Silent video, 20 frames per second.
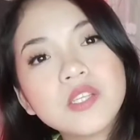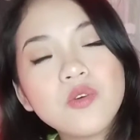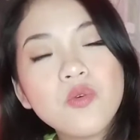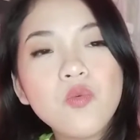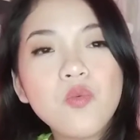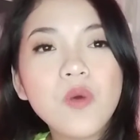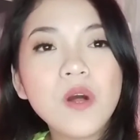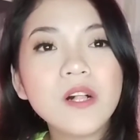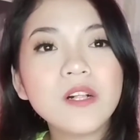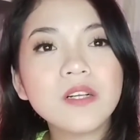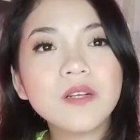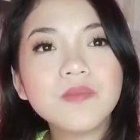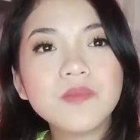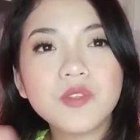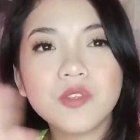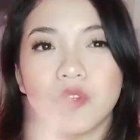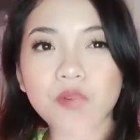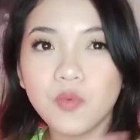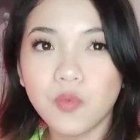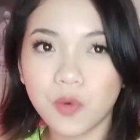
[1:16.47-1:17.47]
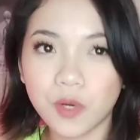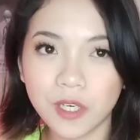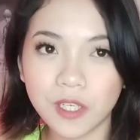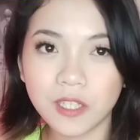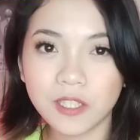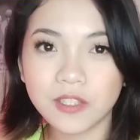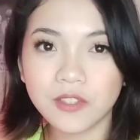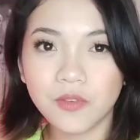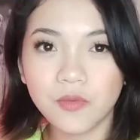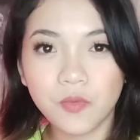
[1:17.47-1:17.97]
So, welcome to the
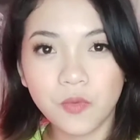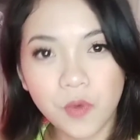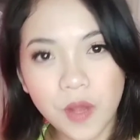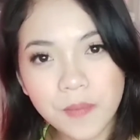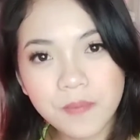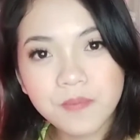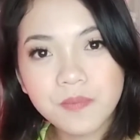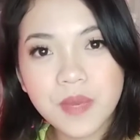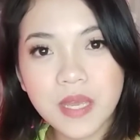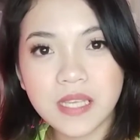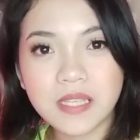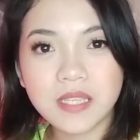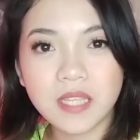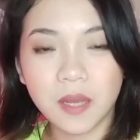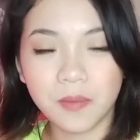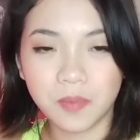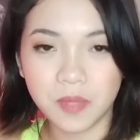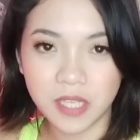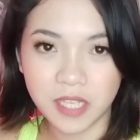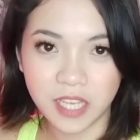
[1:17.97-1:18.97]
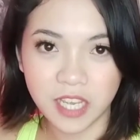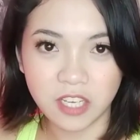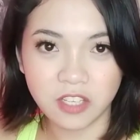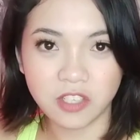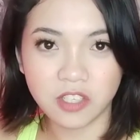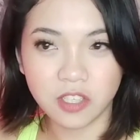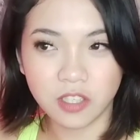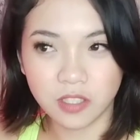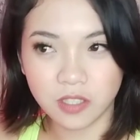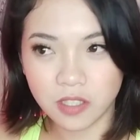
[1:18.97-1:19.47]
world of web-based
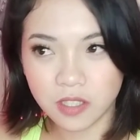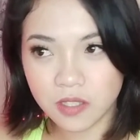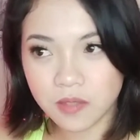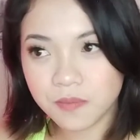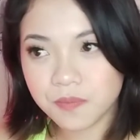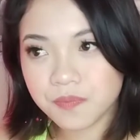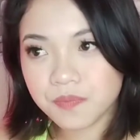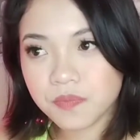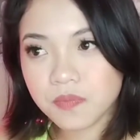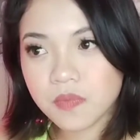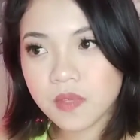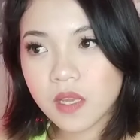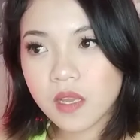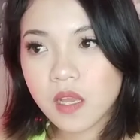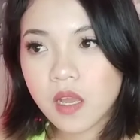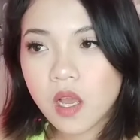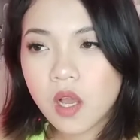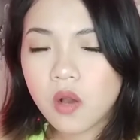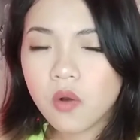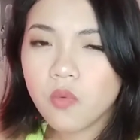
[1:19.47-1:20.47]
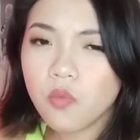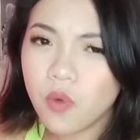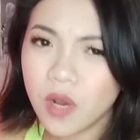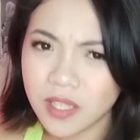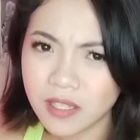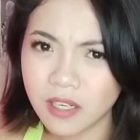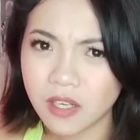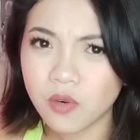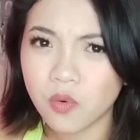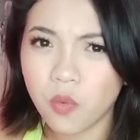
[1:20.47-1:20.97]
applications.
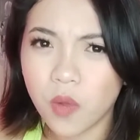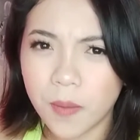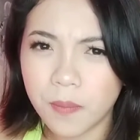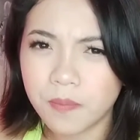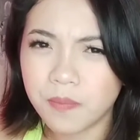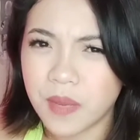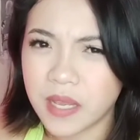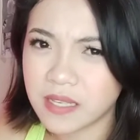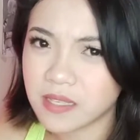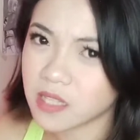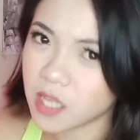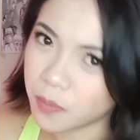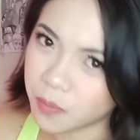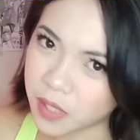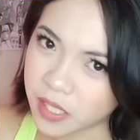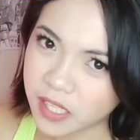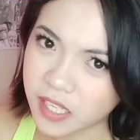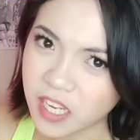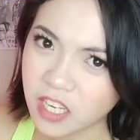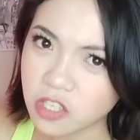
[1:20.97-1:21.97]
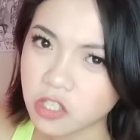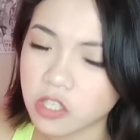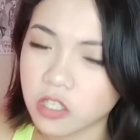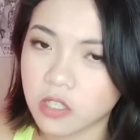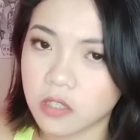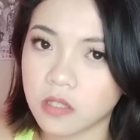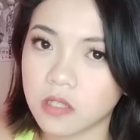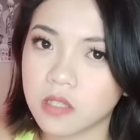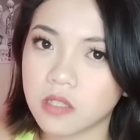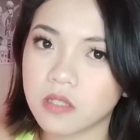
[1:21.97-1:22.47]
What are web-based
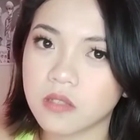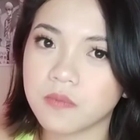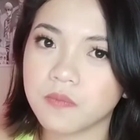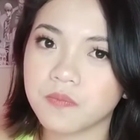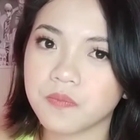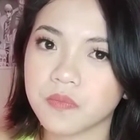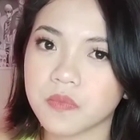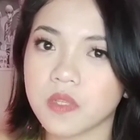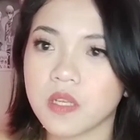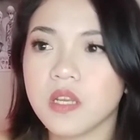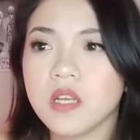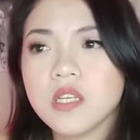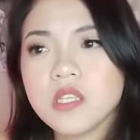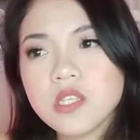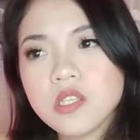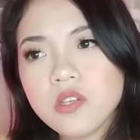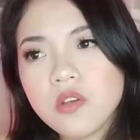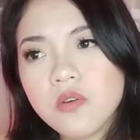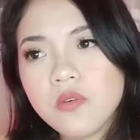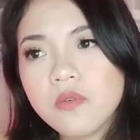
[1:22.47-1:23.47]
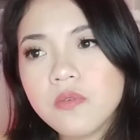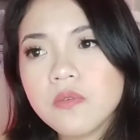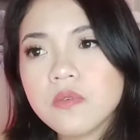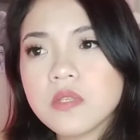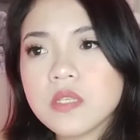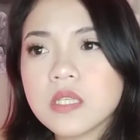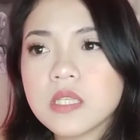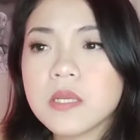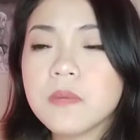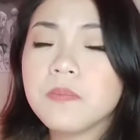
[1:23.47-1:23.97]
applications?
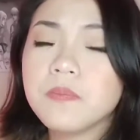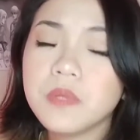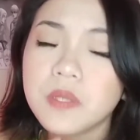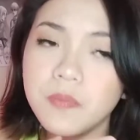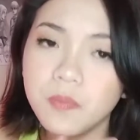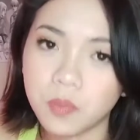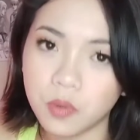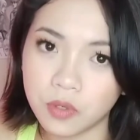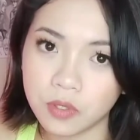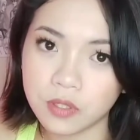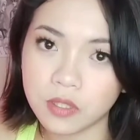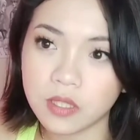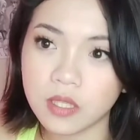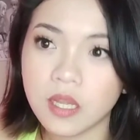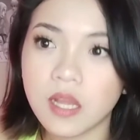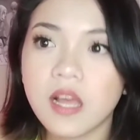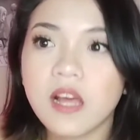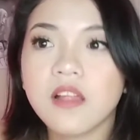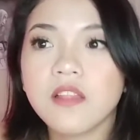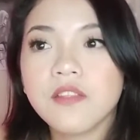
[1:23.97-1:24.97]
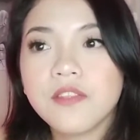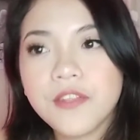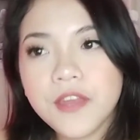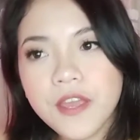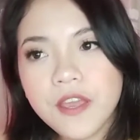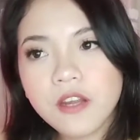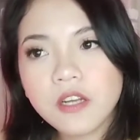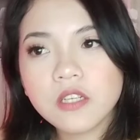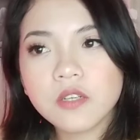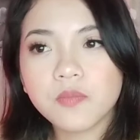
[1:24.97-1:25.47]
So, simply put,
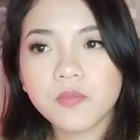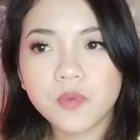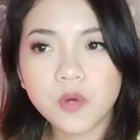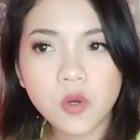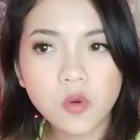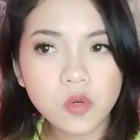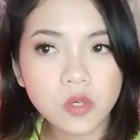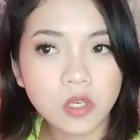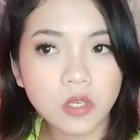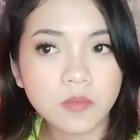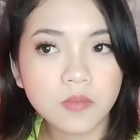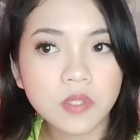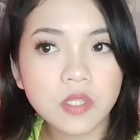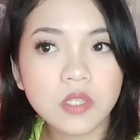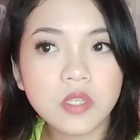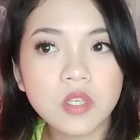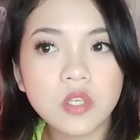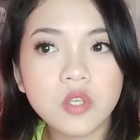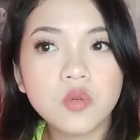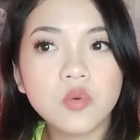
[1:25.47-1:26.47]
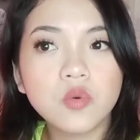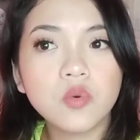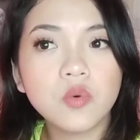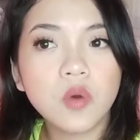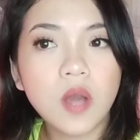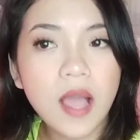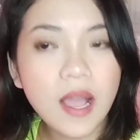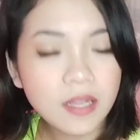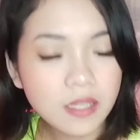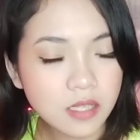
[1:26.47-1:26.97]
they are the programs
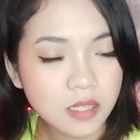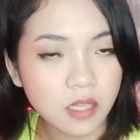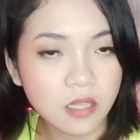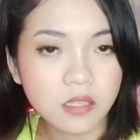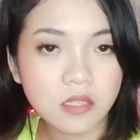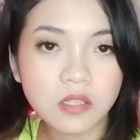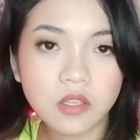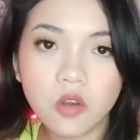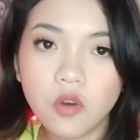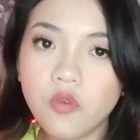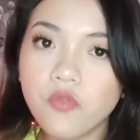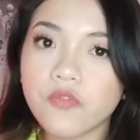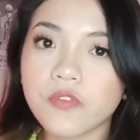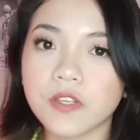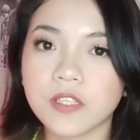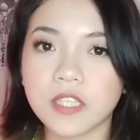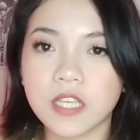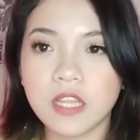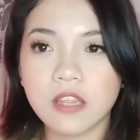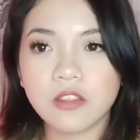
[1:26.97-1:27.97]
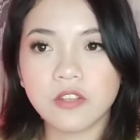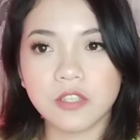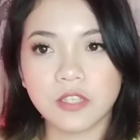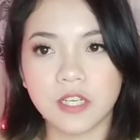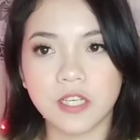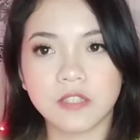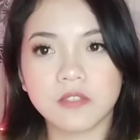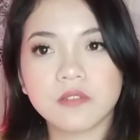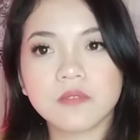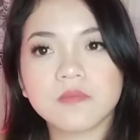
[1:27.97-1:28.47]
you access over the
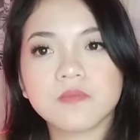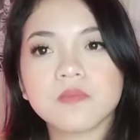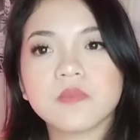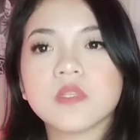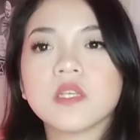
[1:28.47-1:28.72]
internet.